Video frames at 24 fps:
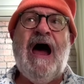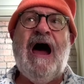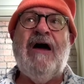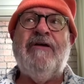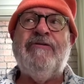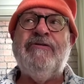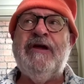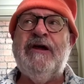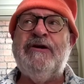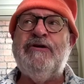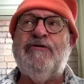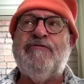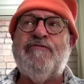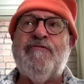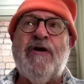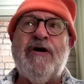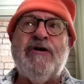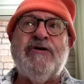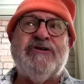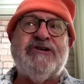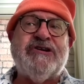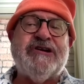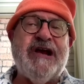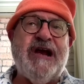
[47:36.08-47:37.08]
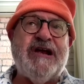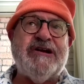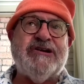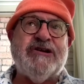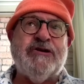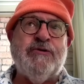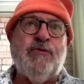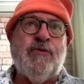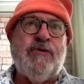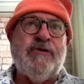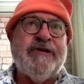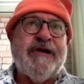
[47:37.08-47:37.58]
And then a rogue
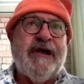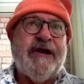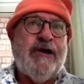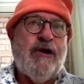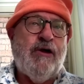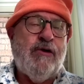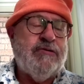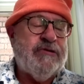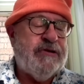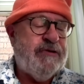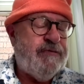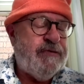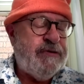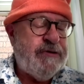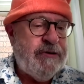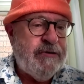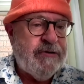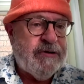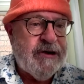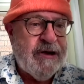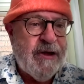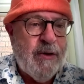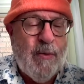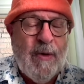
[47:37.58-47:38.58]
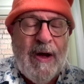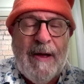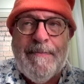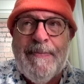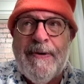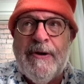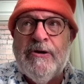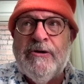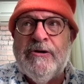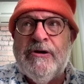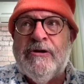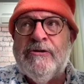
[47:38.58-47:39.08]
Chechen will get hold of a nuclear
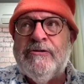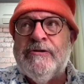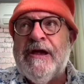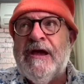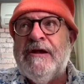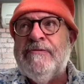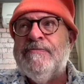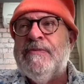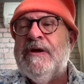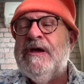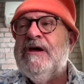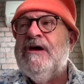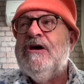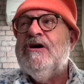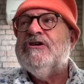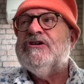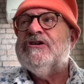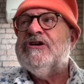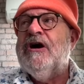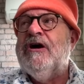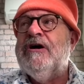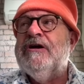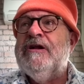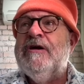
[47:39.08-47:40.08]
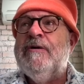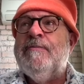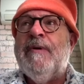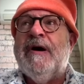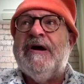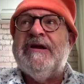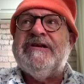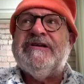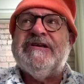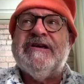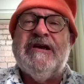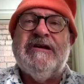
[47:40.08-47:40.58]
weapon. And then China
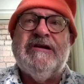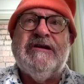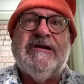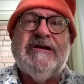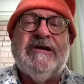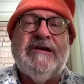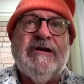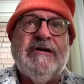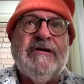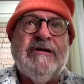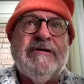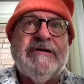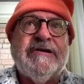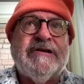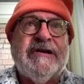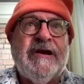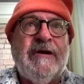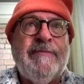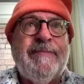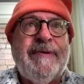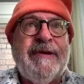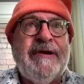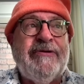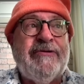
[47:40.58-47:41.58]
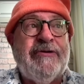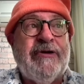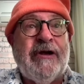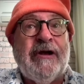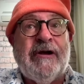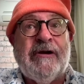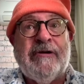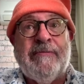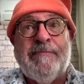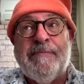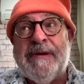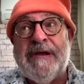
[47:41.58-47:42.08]
might take
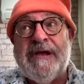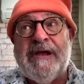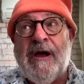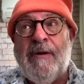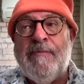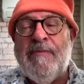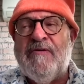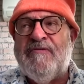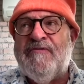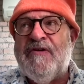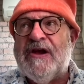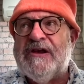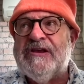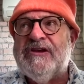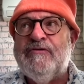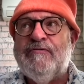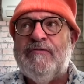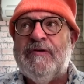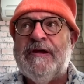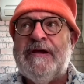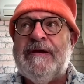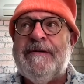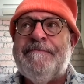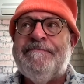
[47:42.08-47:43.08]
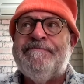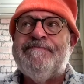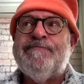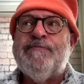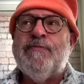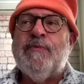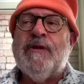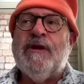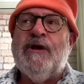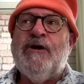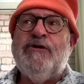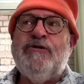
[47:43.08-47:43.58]
Siberia and become effectively
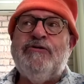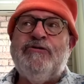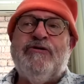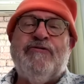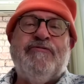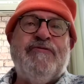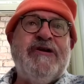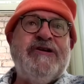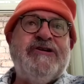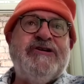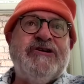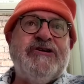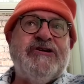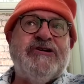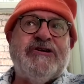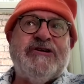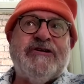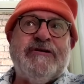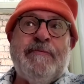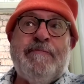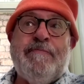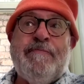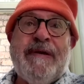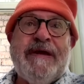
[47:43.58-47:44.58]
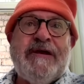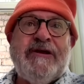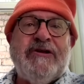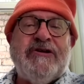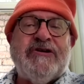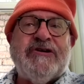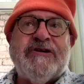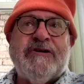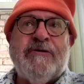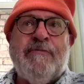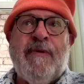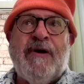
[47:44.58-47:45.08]
the richest and
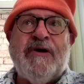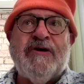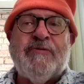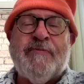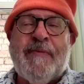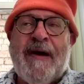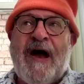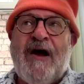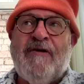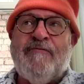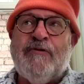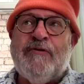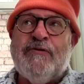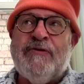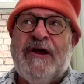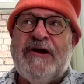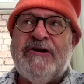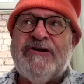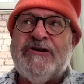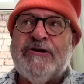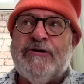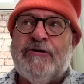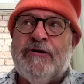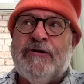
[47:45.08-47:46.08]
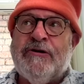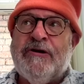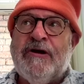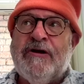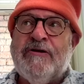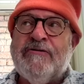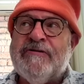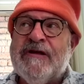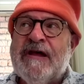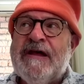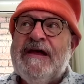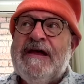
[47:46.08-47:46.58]
biggest and most powerful nation on
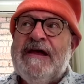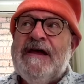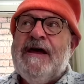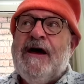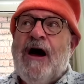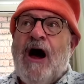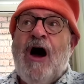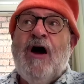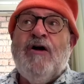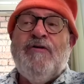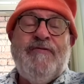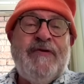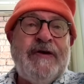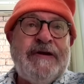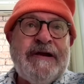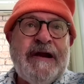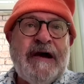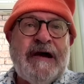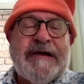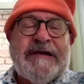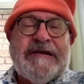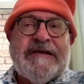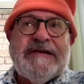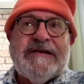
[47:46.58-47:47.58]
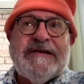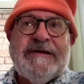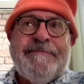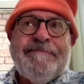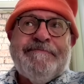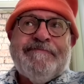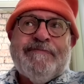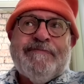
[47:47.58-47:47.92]
Earth overnight.